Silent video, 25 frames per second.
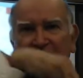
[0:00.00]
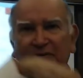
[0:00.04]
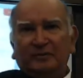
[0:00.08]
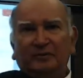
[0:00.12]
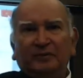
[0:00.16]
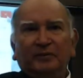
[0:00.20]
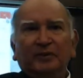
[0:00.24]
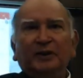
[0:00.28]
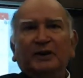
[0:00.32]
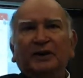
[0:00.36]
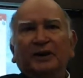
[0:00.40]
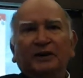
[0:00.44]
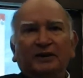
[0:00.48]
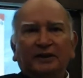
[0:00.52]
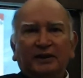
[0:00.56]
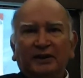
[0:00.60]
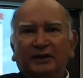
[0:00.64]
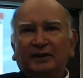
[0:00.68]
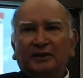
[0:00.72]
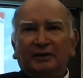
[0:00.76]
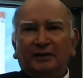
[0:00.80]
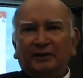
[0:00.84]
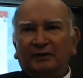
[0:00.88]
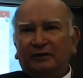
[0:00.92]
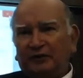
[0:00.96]
be at
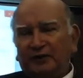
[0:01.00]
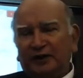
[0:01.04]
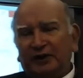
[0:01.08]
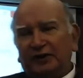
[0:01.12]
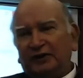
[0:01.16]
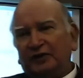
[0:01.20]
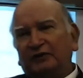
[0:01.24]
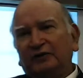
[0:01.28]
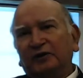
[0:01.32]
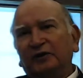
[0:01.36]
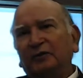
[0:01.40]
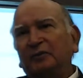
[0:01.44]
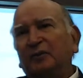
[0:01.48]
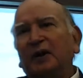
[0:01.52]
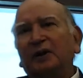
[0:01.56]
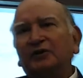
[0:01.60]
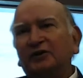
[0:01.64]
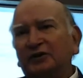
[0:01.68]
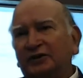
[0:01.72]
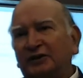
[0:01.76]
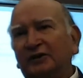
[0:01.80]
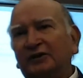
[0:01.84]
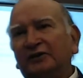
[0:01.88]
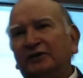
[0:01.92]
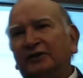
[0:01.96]
the feet of the
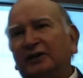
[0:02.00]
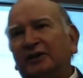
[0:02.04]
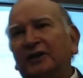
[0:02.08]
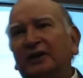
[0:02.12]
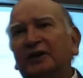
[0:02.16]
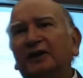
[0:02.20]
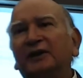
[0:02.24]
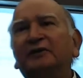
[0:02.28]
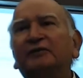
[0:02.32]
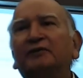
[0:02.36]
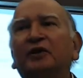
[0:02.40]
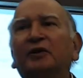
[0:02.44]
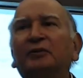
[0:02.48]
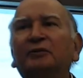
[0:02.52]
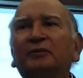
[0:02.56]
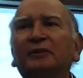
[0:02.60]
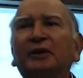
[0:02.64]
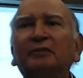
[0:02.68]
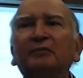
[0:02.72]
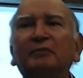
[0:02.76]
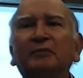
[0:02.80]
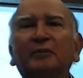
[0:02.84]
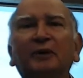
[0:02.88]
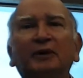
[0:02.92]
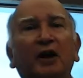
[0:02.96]
masters and learn from
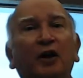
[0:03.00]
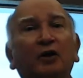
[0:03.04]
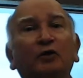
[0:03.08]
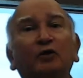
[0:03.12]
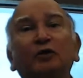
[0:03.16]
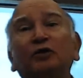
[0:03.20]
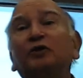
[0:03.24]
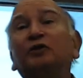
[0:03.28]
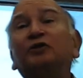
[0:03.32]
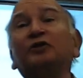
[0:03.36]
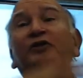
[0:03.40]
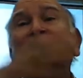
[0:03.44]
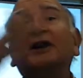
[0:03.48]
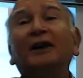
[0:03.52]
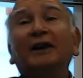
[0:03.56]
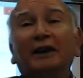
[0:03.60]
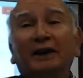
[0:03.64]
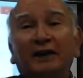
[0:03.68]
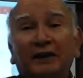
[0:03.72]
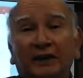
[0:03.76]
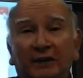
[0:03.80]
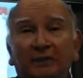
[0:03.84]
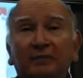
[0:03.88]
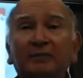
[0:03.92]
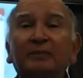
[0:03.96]
them. How do you scale
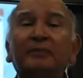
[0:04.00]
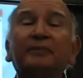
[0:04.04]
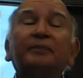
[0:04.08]
it?